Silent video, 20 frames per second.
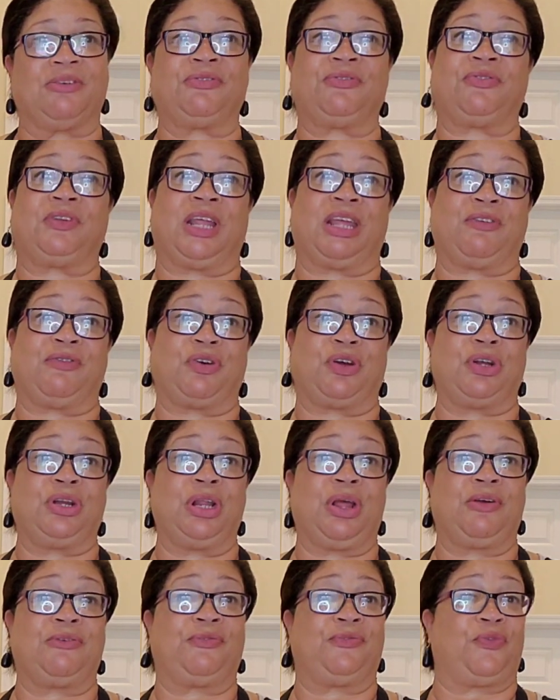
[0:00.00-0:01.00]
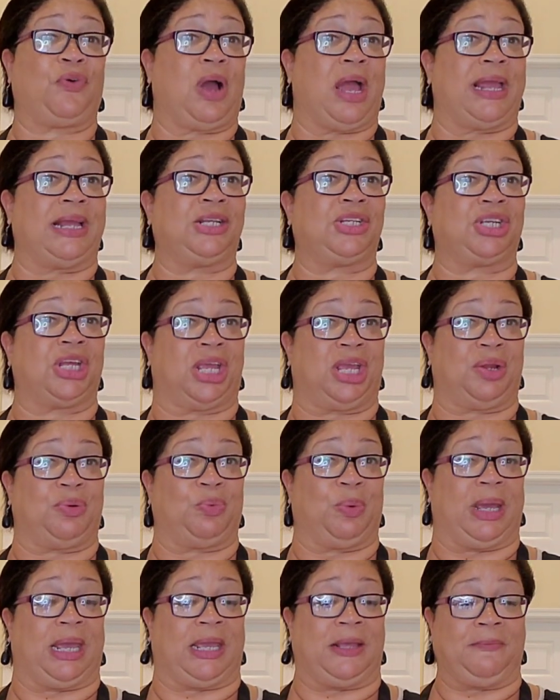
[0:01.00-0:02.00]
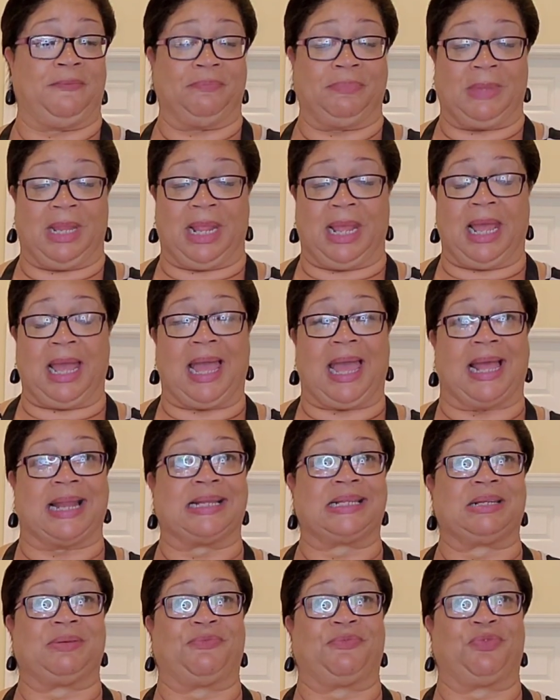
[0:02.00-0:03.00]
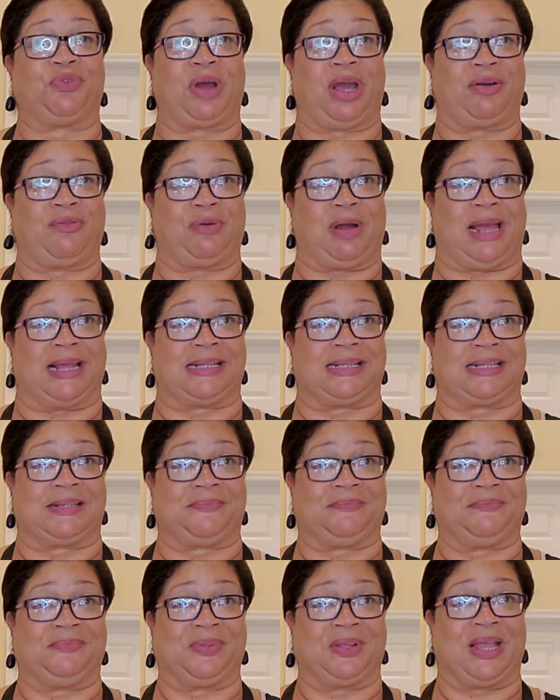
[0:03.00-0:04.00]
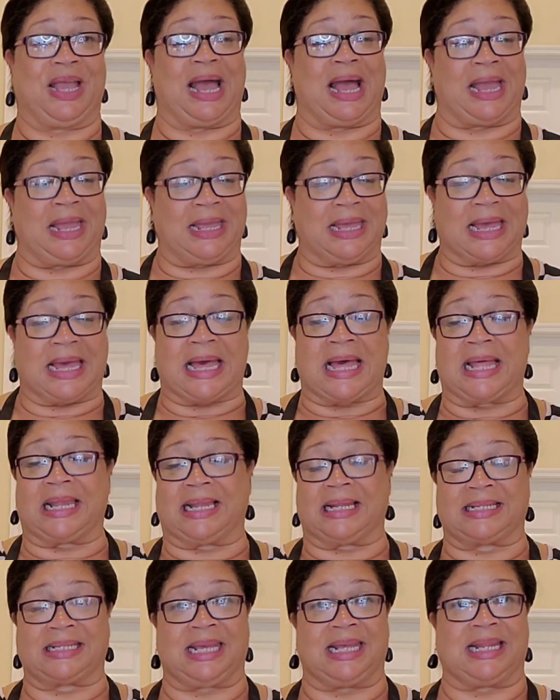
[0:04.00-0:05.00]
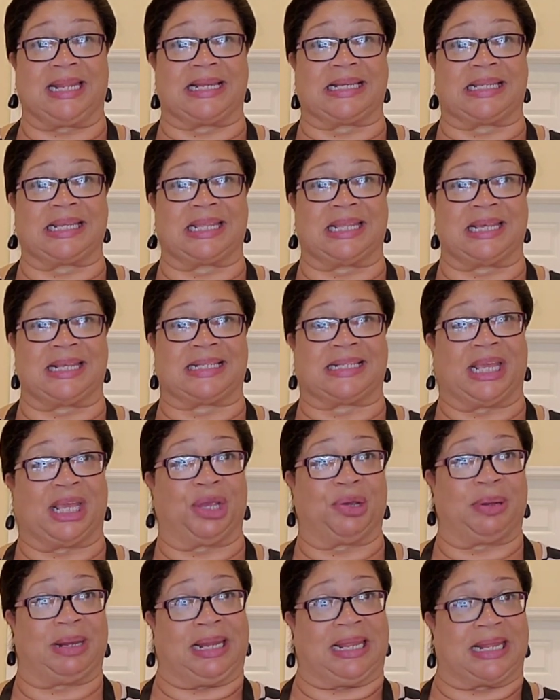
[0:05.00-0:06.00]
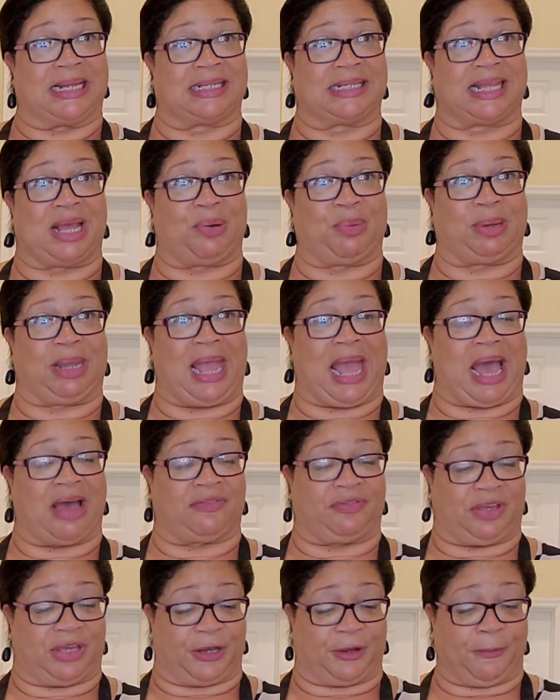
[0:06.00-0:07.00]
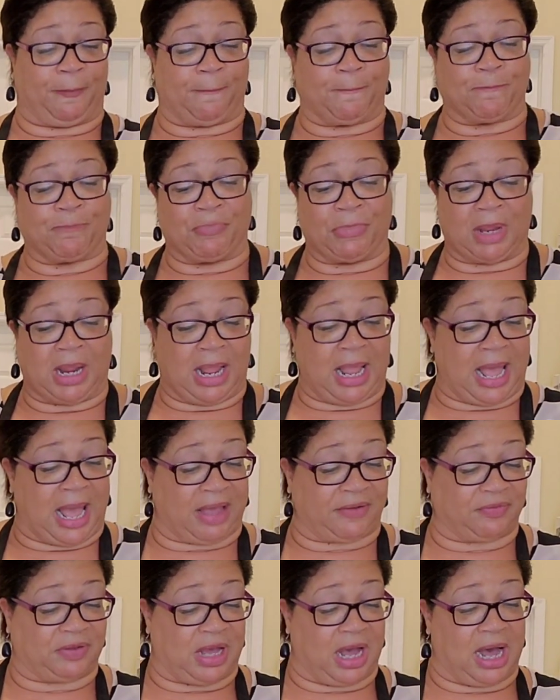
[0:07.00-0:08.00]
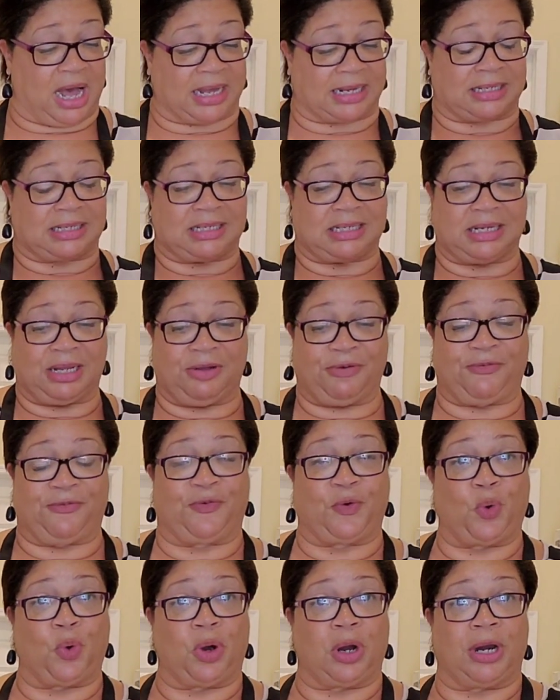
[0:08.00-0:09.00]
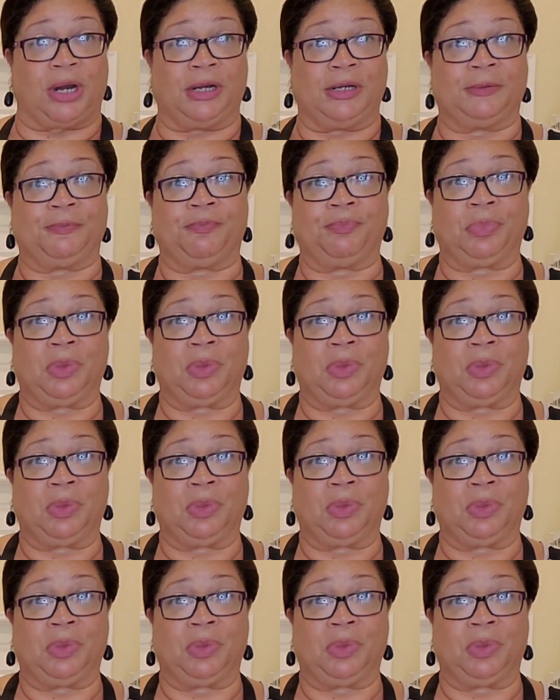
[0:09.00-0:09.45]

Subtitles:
flavored fried chicken wing and some fried rice. Okay, let's get into these ingredients that we have here. I've got 4